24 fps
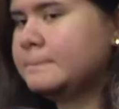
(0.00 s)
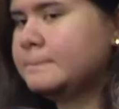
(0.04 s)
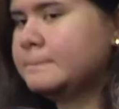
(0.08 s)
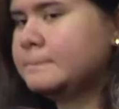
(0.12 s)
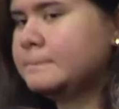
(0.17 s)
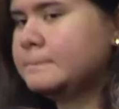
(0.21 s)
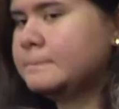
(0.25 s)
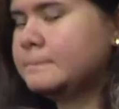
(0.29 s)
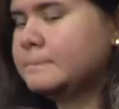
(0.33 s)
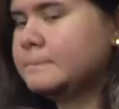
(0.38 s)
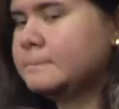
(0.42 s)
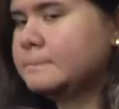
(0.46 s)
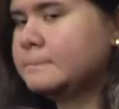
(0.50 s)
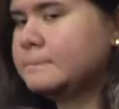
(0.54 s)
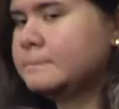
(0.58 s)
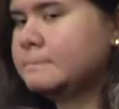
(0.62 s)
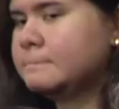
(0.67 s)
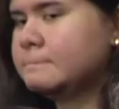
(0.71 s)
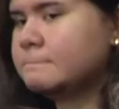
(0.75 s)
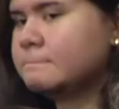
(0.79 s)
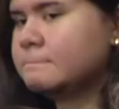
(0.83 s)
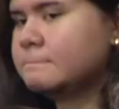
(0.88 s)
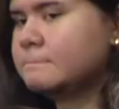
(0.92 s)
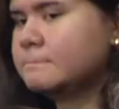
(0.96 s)

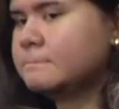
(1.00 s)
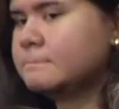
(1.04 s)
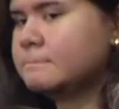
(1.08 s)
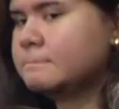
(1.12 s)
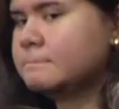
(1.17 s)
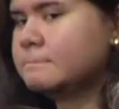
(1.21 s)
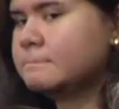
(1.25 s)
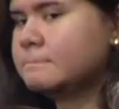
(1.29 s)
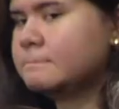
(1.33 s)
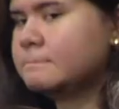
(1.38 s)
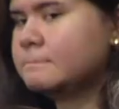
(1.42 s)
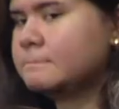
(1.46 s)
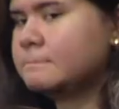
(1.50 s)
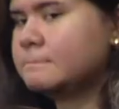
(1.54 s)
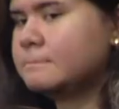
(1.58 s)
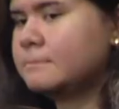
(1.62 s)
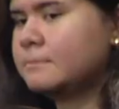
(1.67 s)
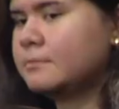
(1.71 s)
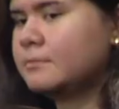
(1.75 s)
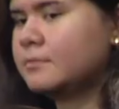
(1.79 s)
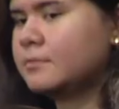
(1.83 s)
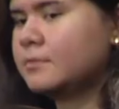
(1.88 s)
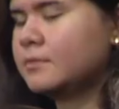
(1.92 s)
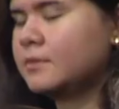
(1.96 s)

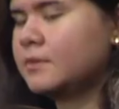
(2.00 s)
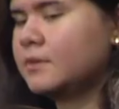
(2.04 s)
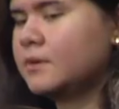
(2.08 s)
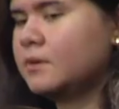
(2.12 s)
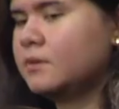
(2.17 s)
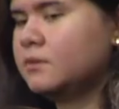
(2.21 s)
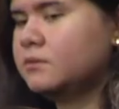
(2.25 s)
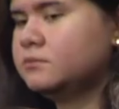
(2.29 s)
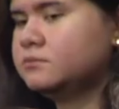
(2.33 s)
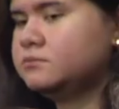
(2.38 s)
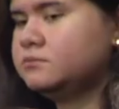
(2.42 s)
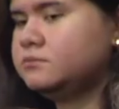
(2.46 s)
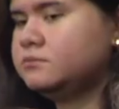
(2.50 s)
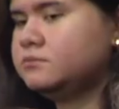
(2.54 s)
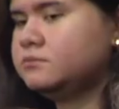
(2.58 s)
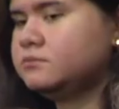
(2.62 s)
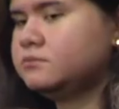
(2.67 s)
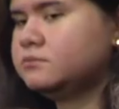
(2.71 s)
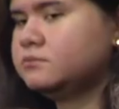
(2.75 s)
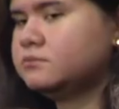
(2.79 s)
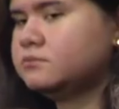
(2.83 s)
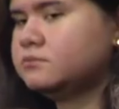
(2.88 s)
[no speech]